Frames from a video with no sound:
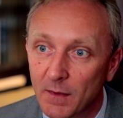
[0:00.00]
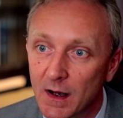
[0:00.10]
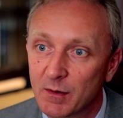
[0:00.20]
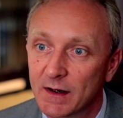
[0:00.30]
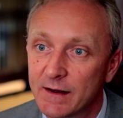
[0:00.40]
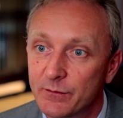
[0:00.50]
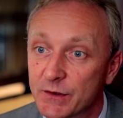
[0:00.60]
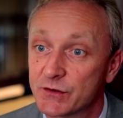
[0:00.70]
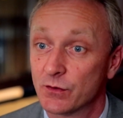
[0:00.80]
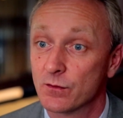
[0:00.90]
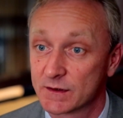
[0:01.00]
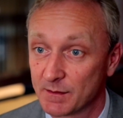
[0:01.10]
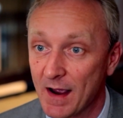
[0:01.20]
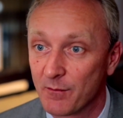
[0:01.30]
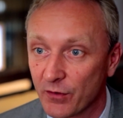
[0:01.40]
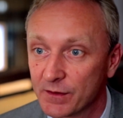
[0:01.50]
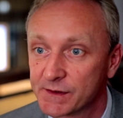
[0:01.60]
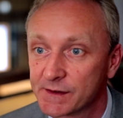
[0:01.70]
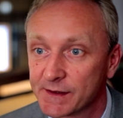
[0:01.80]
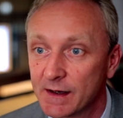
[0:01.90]
I believe, which talks about
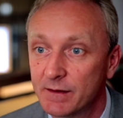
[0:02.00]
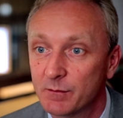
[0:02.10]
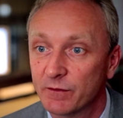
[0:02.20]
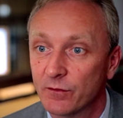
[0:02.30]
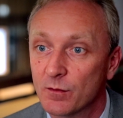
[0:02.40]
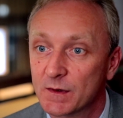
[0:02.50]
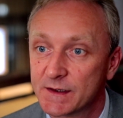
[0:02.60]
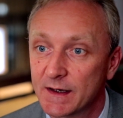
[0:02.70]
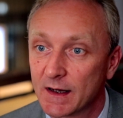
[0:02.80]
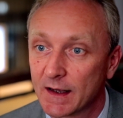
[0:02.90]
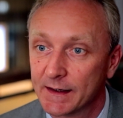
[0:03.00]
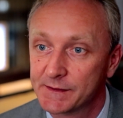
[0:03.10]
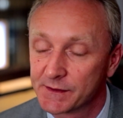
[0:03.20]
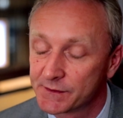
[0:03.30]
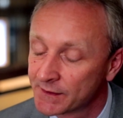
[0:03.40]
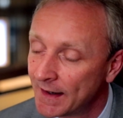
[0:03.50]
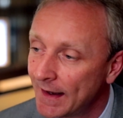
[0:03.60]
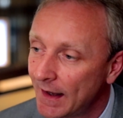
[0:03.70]
process safety performance indicators.